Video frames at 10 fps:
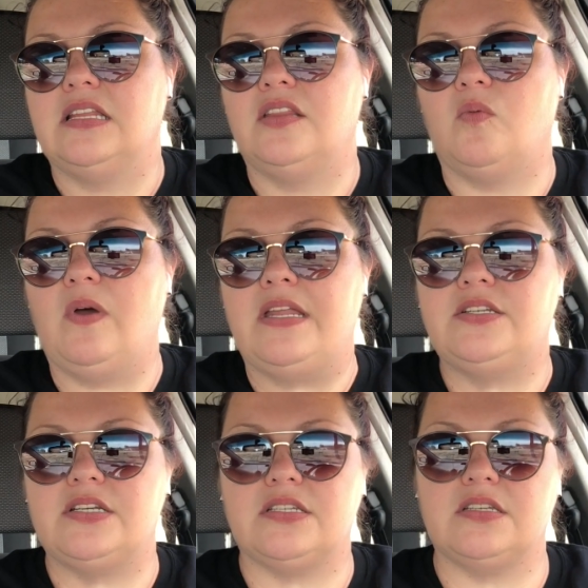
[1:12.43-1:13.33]
the
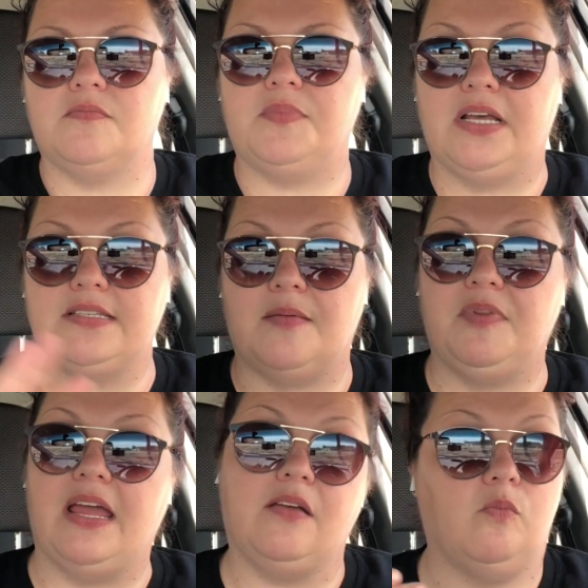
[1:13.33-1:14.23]
wind just picks
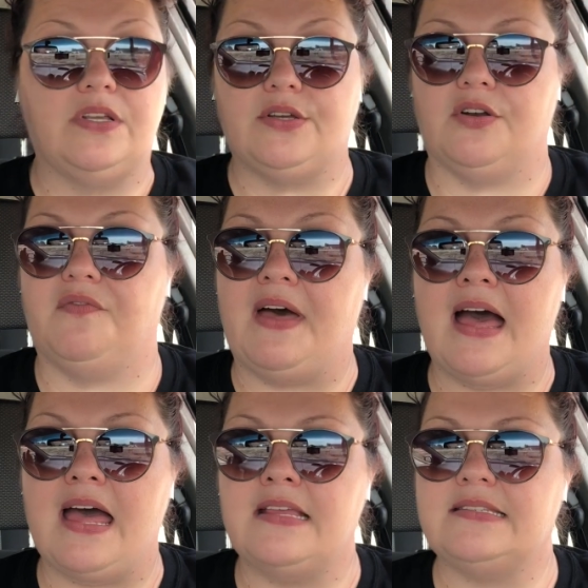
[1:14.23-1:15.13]
up like Wizard of
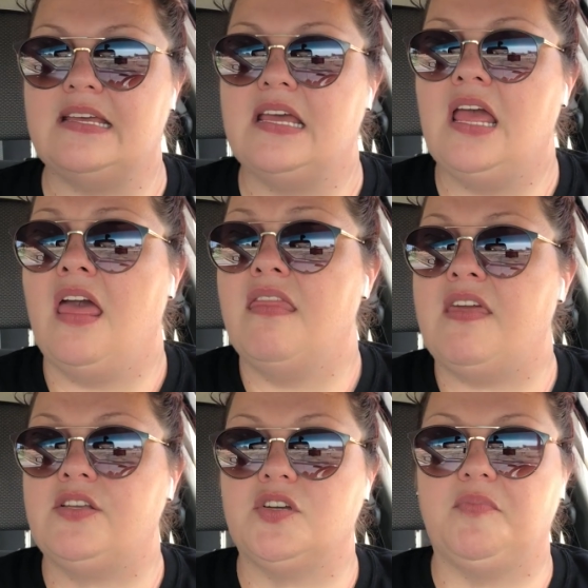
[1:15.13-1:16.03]
Oz.
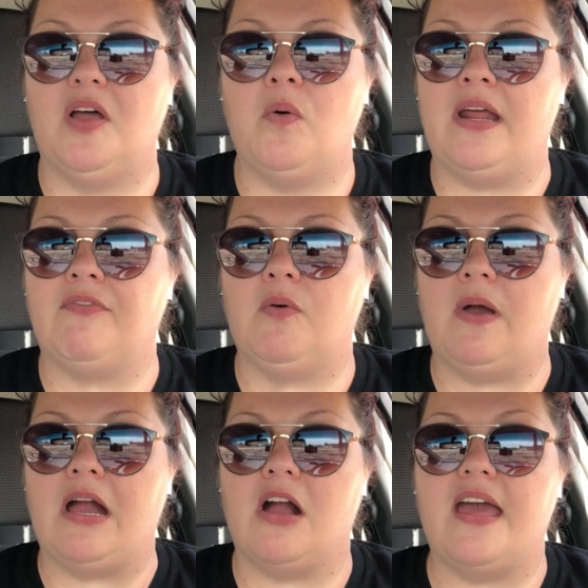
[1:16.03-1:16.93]
Things are blowing
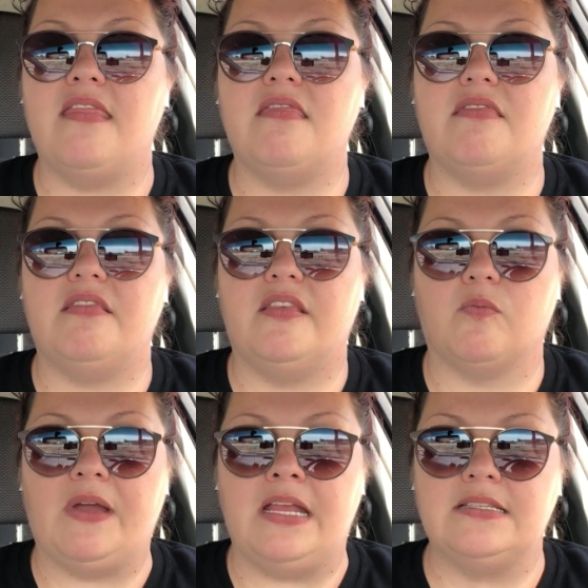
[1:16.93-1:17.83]
everywhere, and the
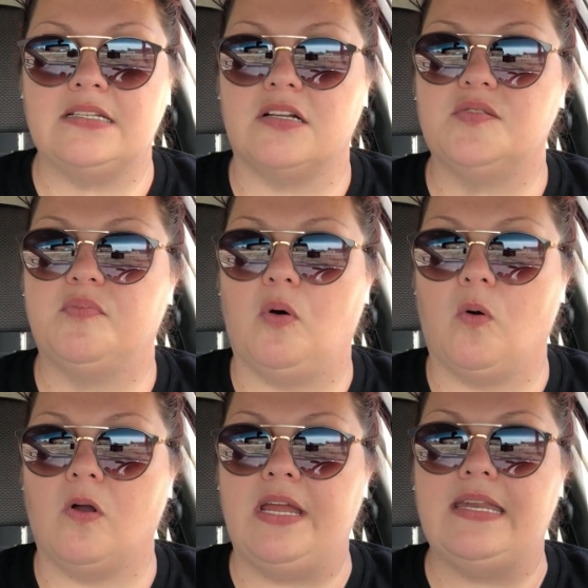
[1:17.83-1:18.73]
rain starts
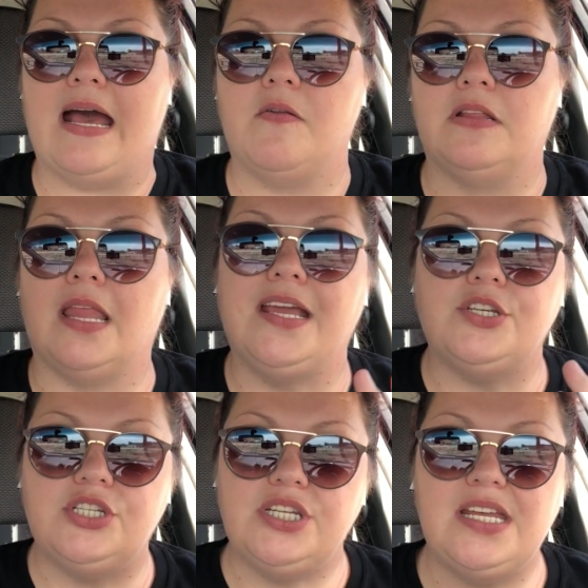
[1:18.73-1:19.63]
pouring down in like
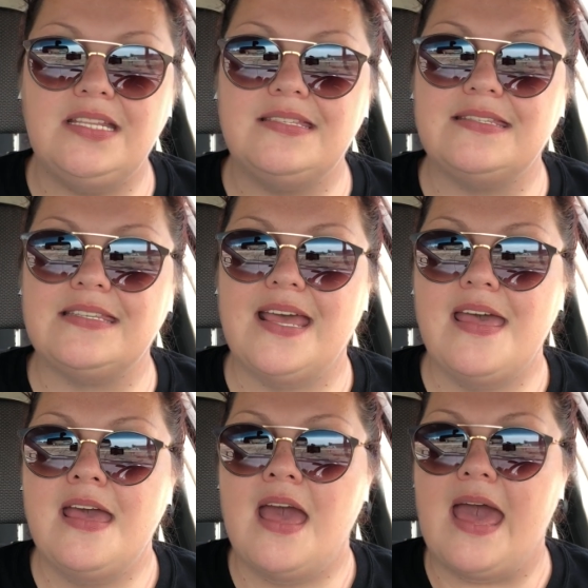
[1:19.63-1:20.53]
sheets.
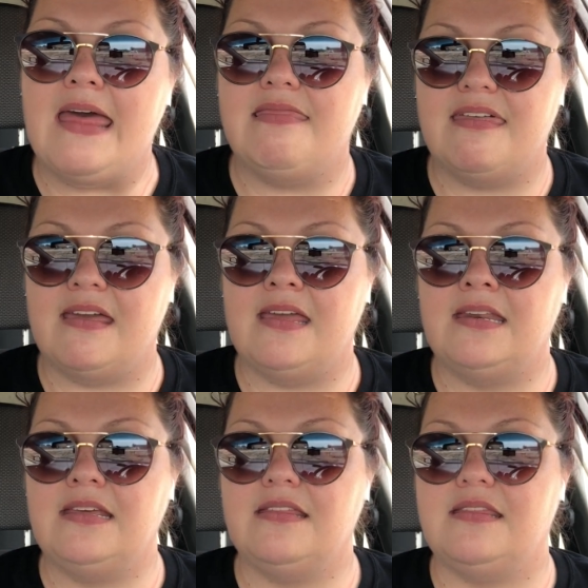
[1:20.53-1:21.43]
And
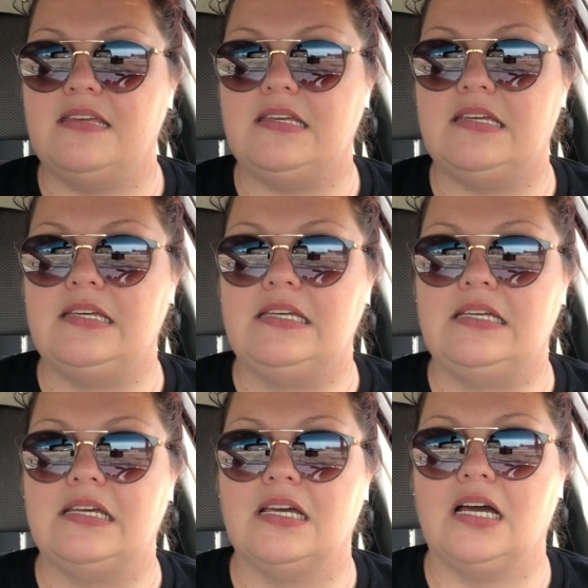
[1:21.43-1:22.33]
then
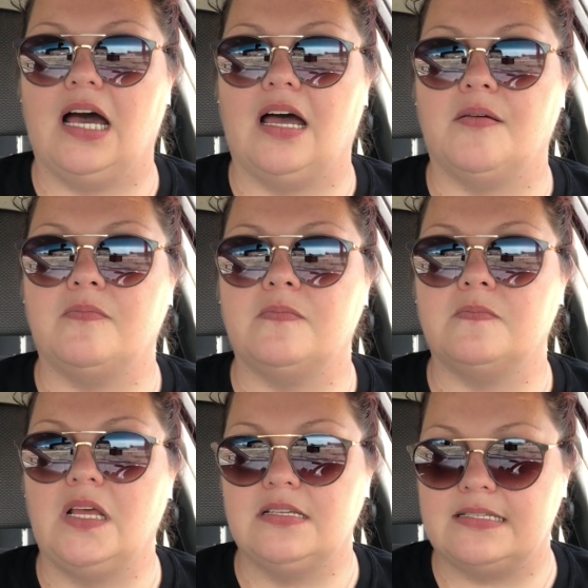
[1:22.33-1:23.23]
the
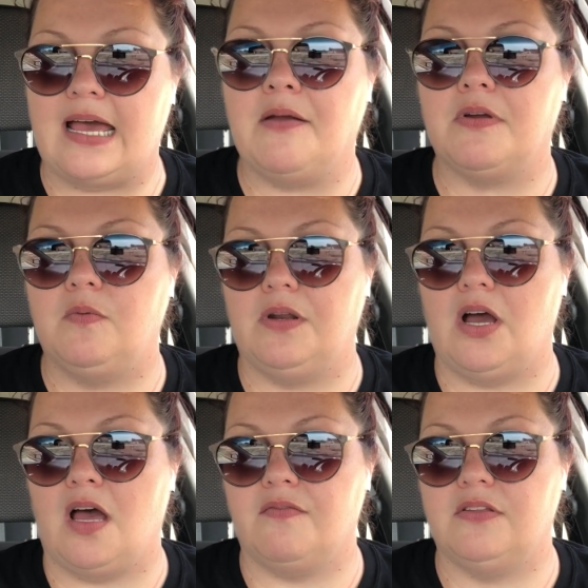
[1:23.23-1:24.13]
um, siren went
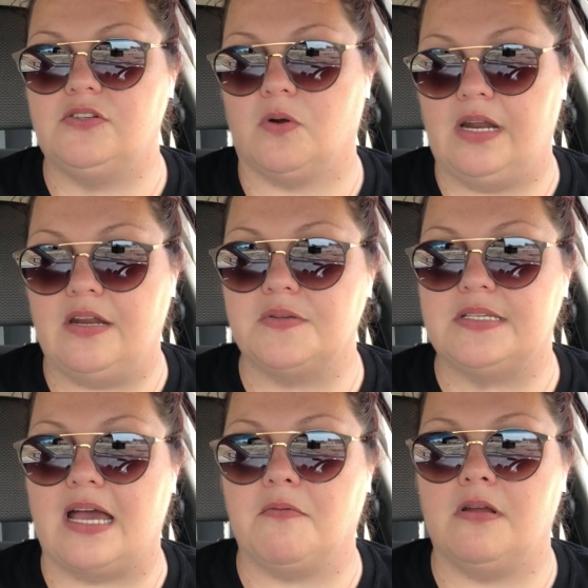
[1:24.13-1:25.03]
off, the tornado
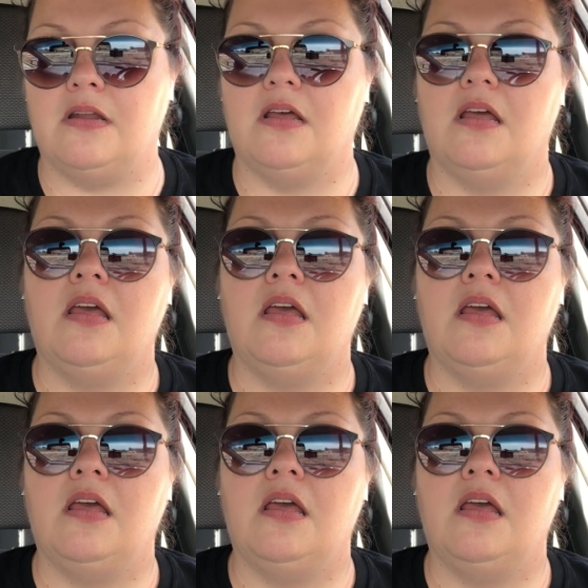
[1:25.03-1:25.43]
siren.